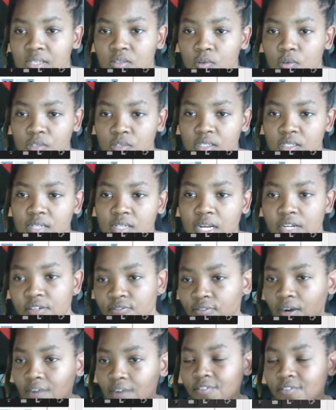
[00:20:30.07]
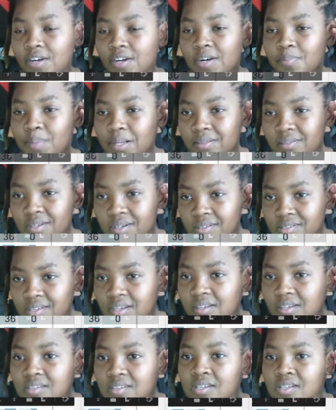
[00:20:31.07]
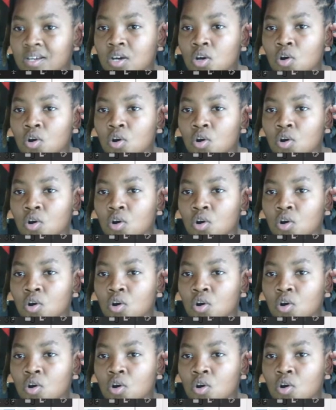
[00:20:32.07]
So 695 divided by 36